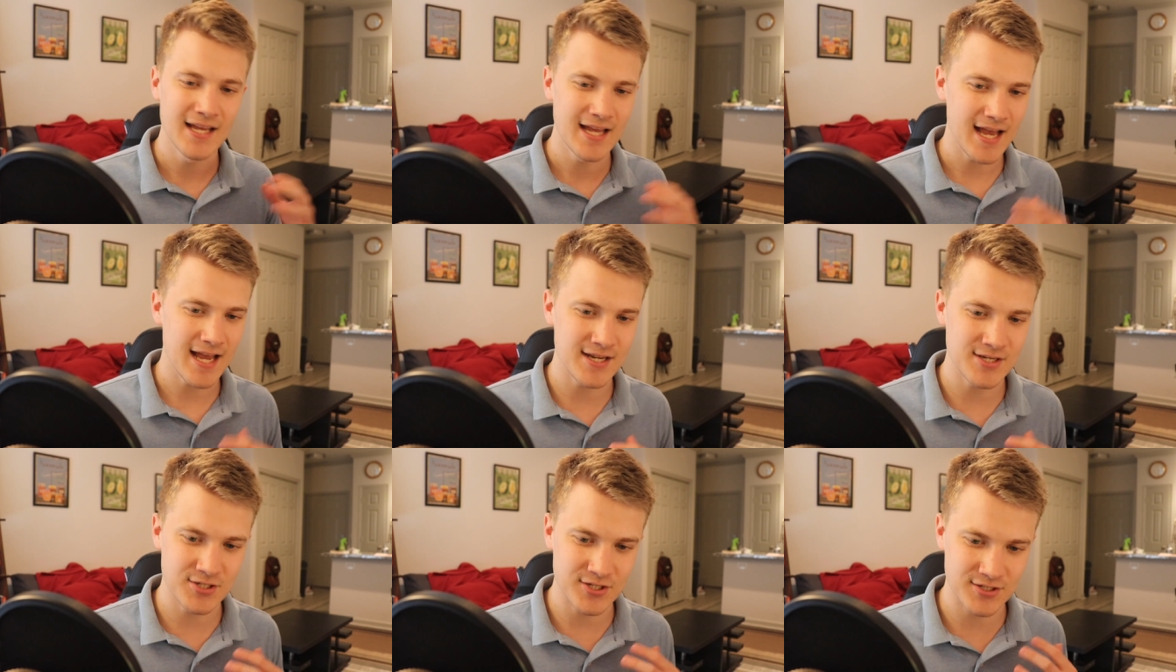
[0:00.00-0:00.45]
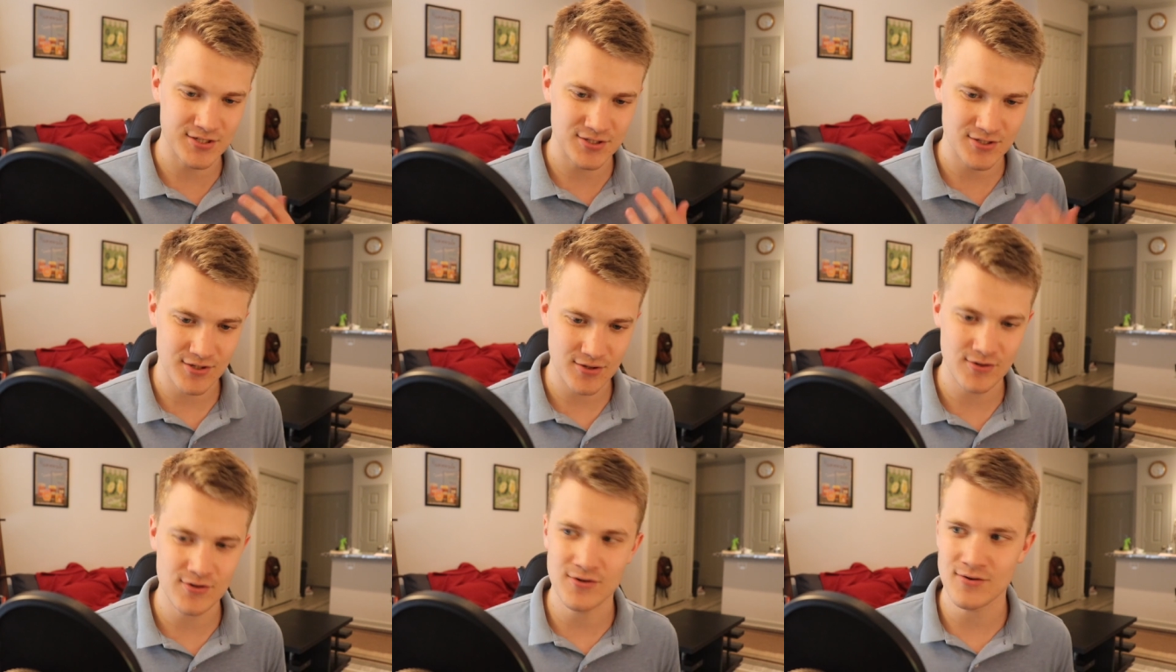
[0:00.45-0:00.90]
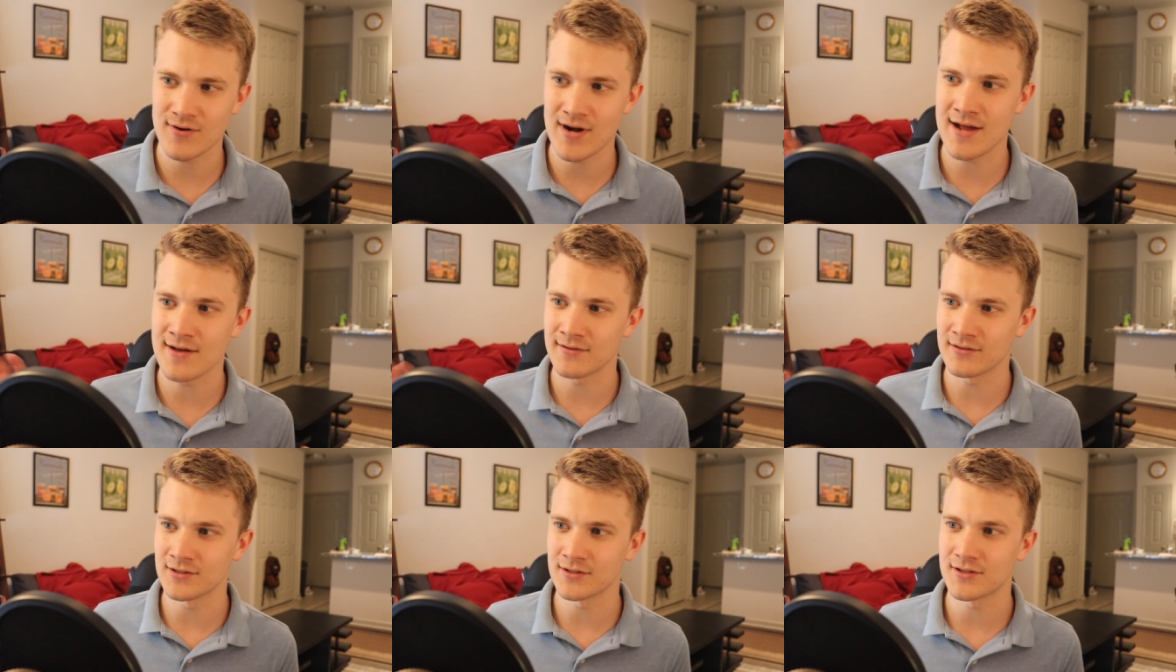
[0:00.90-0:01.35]
had just turned
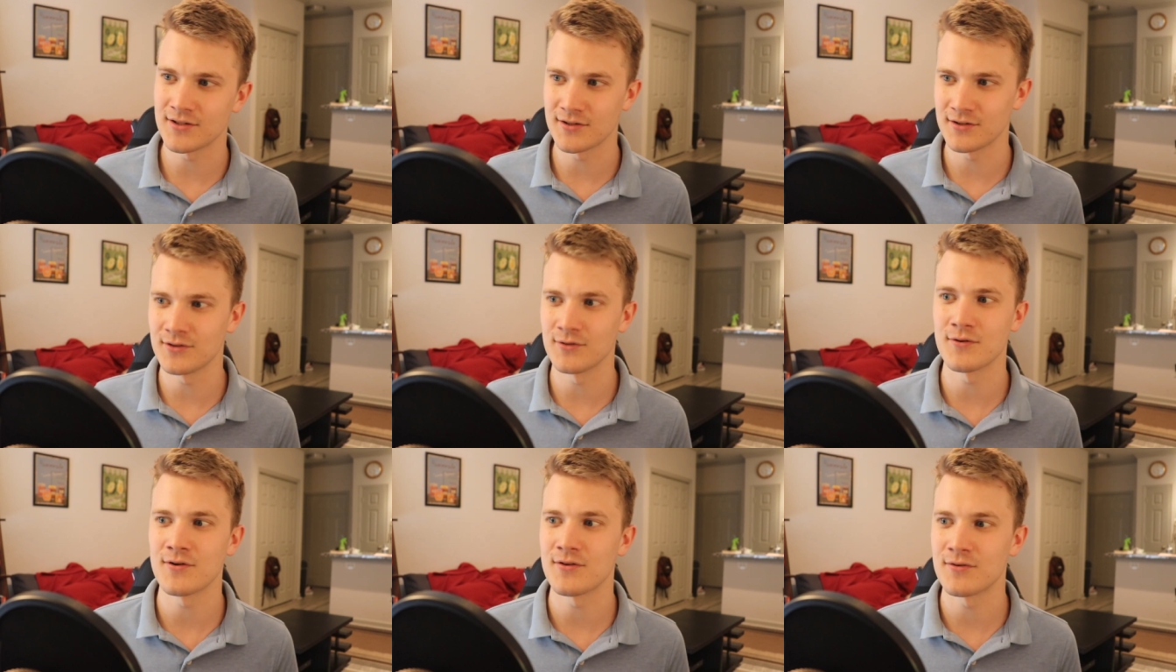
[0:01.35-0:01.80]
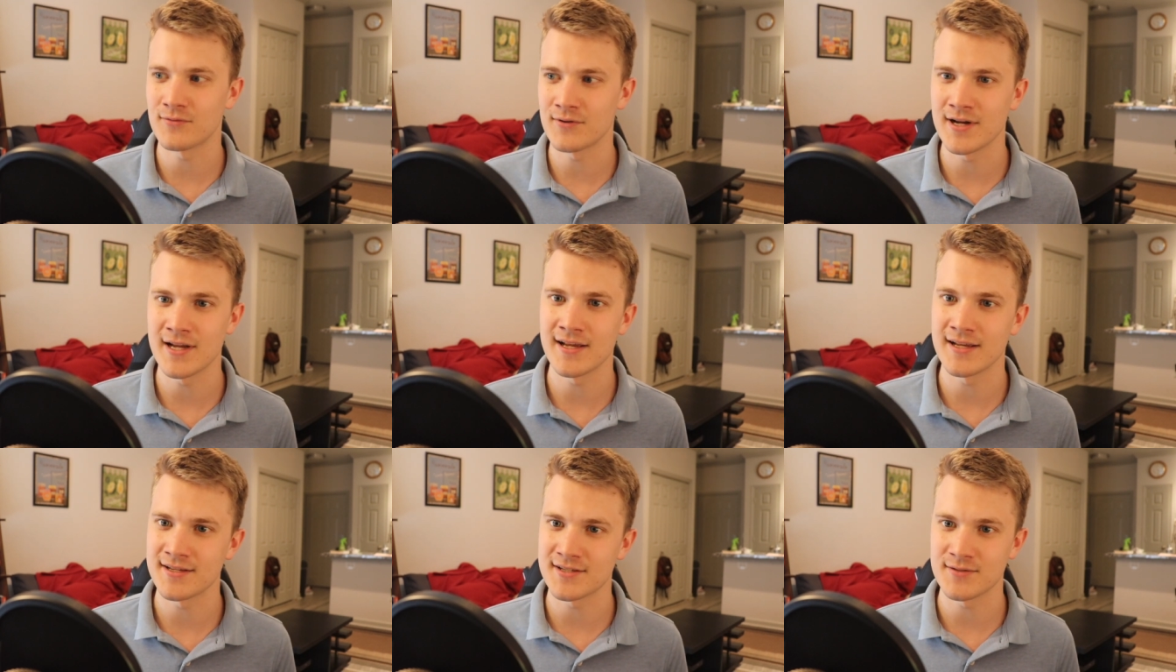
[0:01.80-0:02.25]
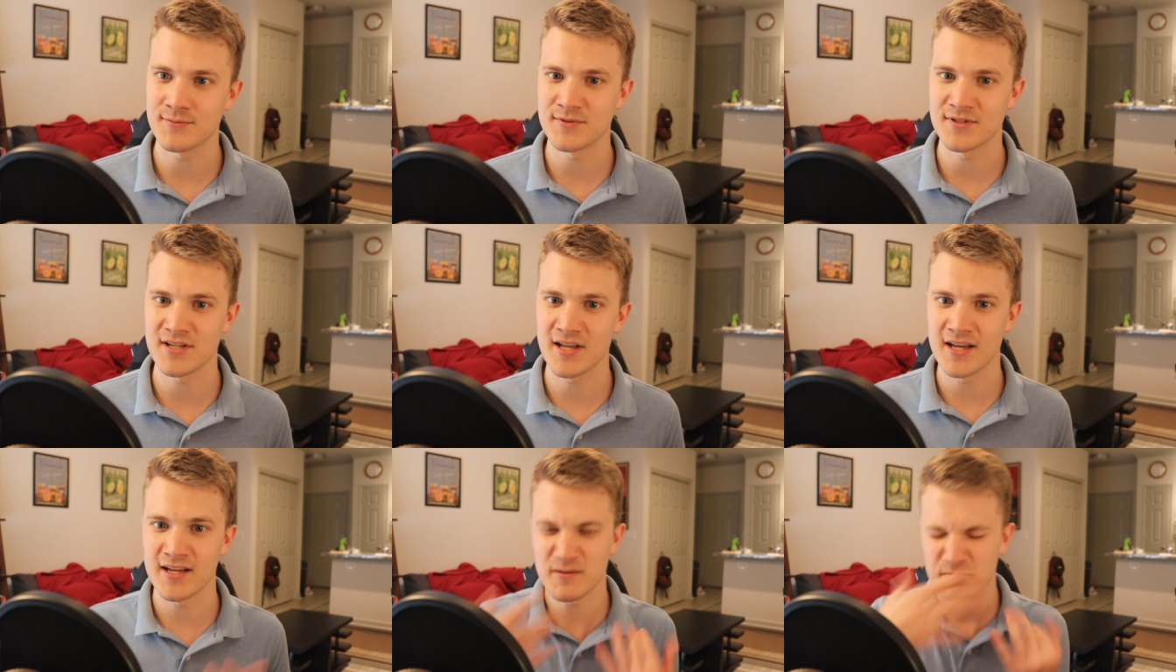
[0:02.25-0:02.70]
around, looked at the Lord of the Rings, and
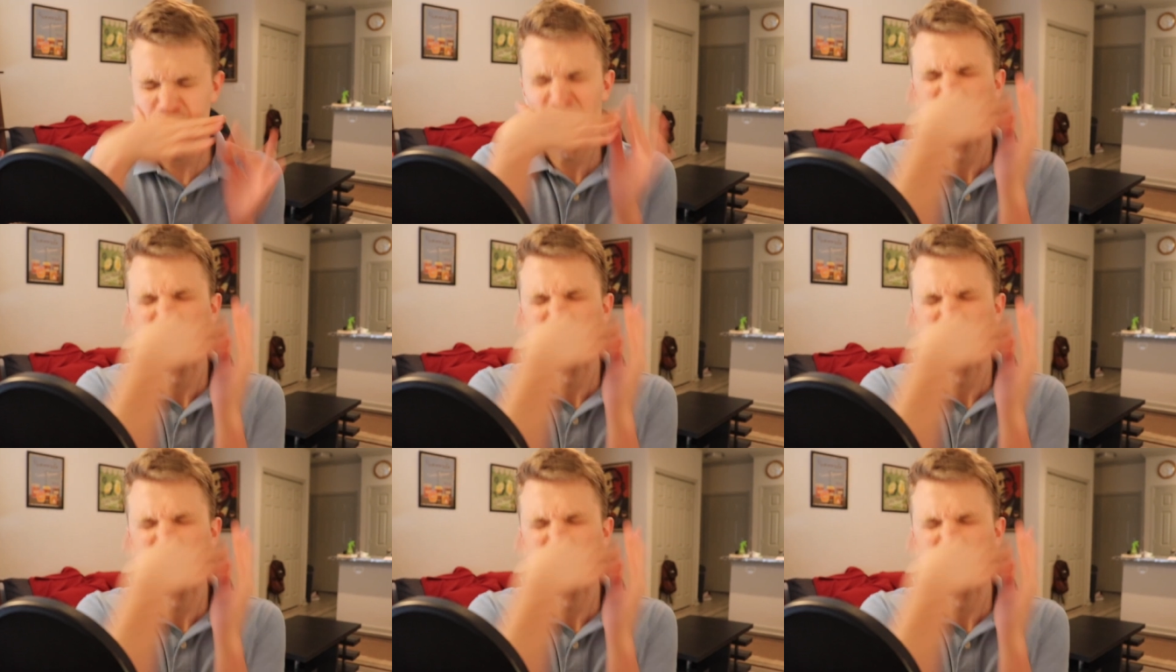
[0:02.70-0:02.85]
was like,